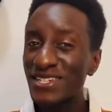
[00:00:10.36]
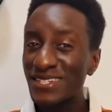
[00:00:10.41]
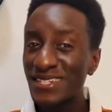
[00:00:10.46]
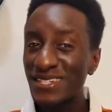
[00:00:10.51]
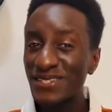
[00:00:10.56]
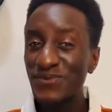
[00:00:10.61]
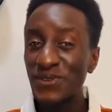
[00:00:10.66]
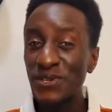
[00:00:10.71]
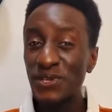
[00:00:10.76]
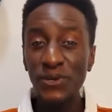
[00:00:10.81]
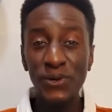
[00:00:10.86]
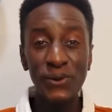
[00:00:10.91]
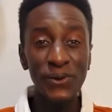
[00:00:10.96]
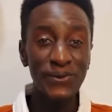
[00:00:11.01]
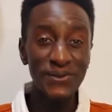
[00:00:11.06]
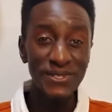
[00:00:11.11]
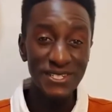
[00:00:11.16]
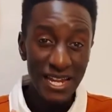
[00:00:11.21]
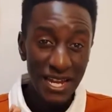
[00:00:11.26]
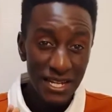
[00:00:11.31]
this video
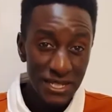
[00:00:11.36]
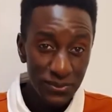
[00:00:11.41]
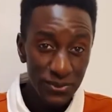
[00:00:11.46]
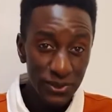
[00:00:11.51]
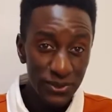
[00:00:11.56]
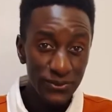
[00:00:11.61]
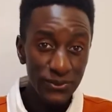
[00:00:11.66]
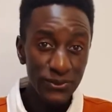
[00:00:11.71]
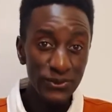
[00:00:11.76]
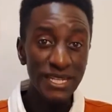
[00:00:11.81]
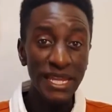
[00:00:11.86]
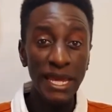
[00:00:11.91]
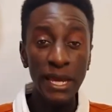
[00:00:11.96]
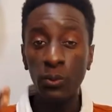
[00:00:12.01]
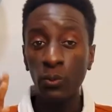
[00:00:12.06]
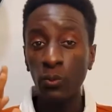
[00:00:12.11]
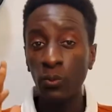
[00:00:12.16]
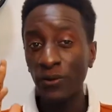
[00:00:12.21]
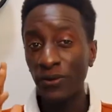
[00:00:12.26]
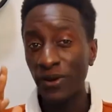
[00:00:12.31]
on such a beautiful day
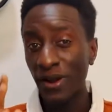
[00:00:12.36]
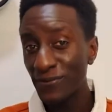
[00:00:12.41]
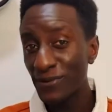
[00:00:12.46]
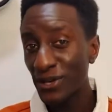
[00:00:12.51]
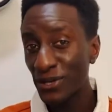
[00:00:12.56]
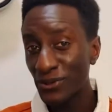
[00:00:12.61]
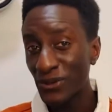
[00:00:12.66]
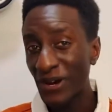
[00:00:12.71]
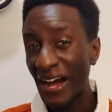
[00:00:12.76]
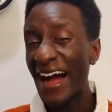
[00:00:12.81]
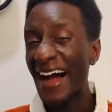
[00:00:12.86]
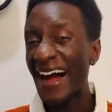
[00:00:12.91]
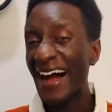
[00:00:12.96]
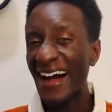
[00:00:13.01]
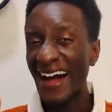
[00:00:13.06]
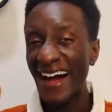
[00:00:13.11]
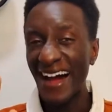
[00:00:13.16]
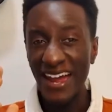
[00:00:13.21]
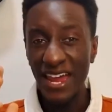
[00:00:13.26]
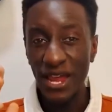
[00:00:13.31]
wherever you are.
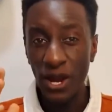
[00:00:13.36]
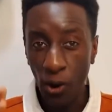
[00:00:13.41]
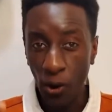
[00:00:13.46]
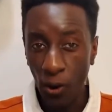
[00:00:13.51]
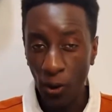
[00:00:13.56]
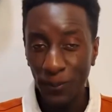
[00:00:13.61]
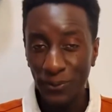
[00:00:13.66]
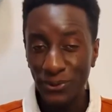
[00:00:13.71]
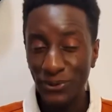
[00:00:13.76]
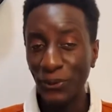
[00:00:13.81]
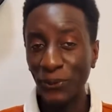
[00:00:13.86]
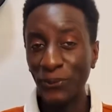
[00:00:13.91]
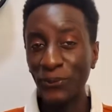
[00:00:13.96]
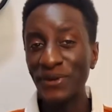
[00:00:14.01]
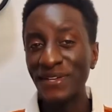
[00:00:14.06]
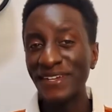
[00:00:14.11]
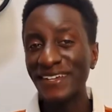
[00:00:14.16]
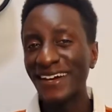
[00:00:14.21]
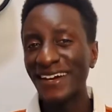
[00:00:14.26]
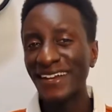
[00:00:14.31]
I hope you're
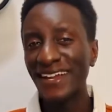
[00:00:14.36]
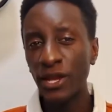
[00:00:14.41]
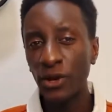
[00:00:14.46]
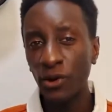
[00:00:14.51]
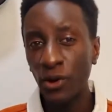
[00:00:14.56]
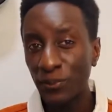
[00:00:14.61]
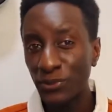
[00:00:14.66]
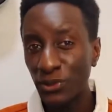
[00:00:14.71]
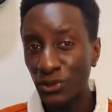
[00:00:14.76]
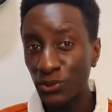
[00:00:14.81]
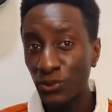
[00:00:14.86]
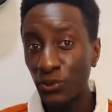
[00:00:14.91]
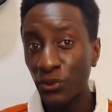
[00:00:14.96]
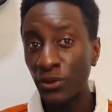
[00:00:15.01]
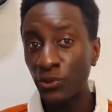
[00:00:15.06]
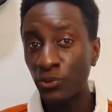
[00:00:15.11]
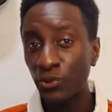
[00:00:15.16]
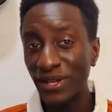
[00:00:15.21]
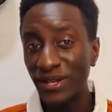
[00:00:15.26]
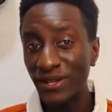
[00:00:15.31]
winning and I hope you're doing
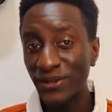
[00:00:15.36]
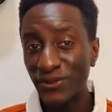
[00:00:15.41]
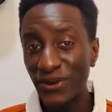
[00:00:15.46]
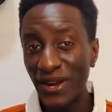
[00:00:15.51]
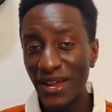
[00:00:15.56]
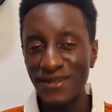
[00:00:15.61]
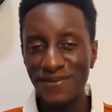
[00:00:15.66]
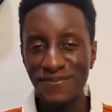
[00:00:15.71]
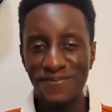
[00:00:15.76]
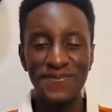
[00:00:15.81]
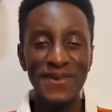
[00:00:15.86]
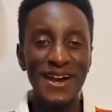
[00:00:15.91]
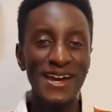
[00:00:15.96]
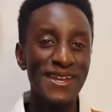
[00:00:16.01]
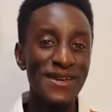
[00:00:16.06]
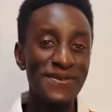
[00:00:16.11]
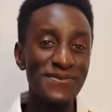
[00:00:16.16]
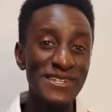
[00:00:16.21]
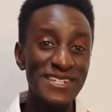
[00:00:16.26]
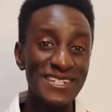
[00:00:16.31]
really great. My
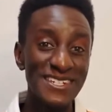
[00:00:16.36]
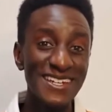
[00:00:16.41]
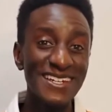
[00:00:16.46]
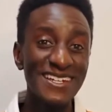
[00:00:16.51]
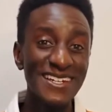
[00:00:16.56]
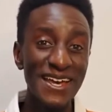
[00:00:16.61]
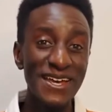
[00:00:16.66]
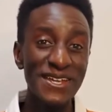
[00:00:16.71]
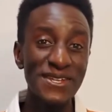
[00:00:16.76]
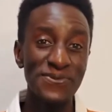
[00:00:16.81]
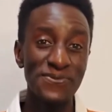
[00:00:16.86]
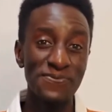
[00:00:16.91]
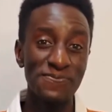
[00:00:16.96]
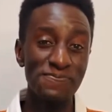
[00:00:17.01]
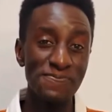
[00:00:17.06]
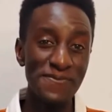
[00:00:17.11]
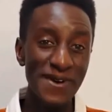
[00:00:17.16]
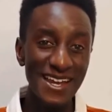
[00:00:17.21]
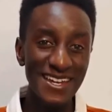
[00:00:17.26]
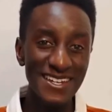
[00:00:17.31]
name is Nicholas
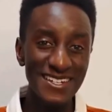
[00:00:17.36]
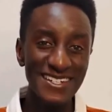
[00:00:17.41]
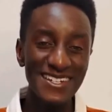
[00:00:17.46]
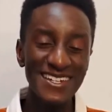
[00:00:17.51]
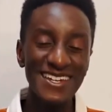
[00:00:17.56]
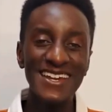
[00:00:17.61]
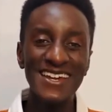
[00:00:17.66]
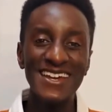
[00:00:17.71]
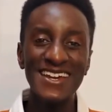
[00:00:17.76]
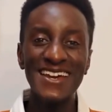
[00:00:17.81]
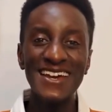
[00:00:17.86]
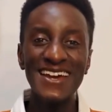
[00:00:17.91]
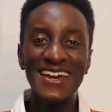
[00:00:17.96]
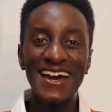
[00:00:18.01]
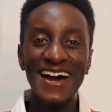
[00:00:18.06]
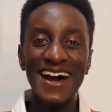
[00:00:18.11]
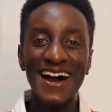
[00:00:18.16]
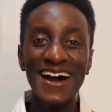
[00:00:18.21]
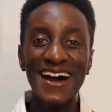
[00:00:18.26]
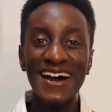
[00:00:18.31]
Mighty,
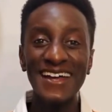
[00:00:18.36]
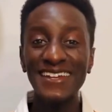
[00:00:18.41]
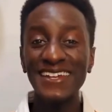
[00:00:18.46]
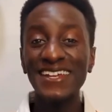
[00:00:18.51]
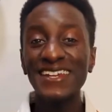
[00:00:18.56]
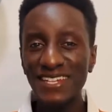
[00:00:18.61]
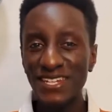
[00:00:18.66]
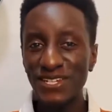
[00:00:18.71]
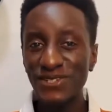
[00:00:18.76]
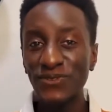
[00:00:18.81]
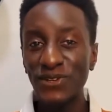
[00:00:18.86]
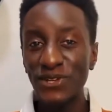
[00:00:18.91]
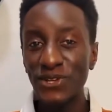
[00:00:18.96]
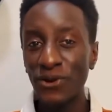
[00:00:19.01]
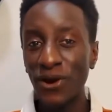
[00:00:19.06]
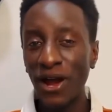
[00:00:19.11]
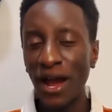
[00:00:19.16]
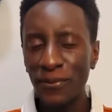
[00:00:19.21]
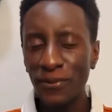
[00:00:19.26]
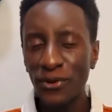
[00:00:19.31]
and in this video
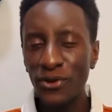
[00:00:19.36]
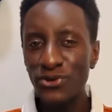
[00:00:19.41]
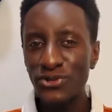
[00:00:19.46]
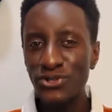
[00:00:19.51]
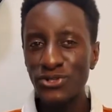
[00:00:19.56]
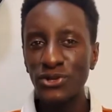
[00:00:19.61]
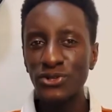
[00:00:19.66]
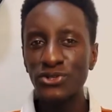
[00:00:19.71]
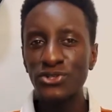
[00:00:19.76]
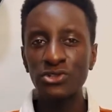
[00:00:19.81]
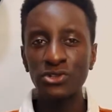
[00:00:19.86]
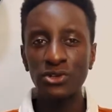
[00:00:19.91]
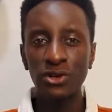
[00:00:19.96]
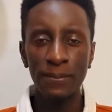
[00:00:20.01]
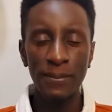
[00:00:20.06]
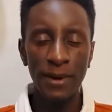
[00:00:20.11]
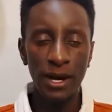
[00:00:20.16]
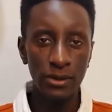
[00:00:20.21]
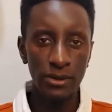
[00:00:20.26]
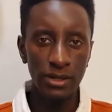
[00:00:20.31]
I'm going to talk to you
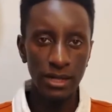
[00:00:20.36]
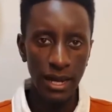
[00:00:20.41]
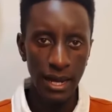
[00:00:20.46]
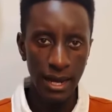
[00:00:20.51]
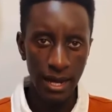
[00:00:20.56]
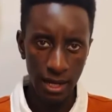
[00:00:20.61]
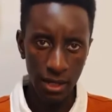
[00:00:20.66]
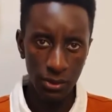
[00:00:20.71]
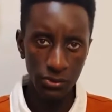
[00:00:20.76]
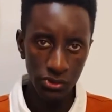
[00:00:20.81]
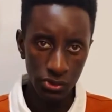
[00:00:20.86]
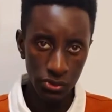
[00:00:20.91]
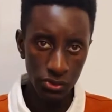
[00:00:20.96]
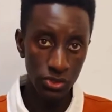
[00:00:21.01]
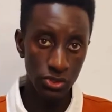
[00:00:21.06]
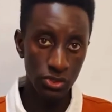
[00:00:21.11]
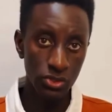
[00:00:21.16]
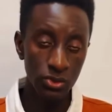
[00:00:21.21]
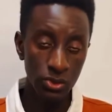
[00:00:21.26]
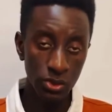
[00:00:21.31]
about how you
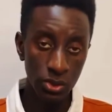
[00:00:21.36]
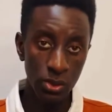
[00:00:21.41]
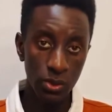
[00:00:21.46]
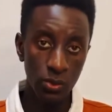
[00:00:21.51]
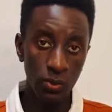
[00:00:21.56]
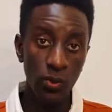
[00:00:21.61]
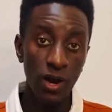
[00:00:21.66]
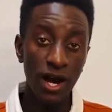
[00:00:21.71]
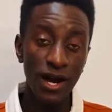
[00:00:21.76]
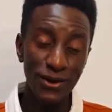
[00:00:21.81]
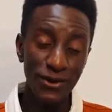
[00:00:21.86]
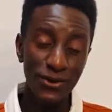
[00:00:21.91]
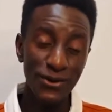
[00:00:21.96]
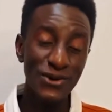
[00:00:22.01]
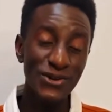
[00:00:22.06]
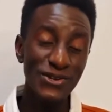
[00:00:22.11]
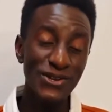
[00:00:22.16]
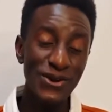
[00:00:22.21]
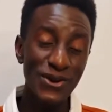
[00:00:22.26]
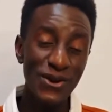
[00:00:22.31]
should work
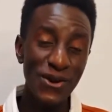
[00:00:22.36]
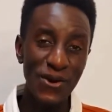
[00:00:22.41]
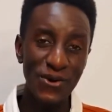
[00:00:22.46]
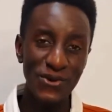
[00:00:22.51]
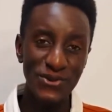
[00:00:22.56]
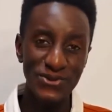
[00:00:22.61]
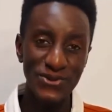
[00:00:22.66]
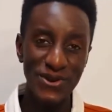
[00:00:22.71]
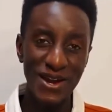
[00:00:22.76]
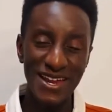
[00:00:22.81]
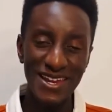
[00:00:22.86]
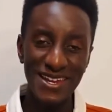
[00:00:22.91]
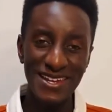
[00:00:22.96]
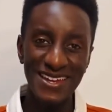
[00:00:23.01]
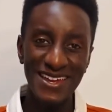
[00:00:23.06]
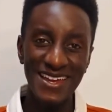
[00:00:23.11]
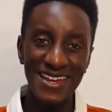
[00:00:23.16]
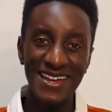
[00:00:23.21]
on your goals, right?